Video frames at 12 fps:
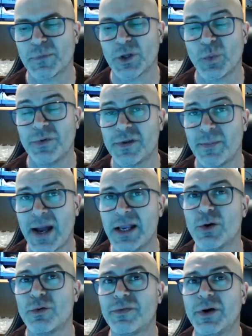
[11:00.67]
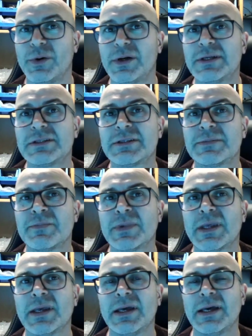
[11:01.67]
with the manual focus,
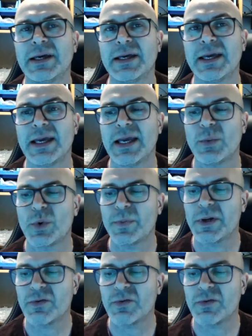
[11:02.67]
it will be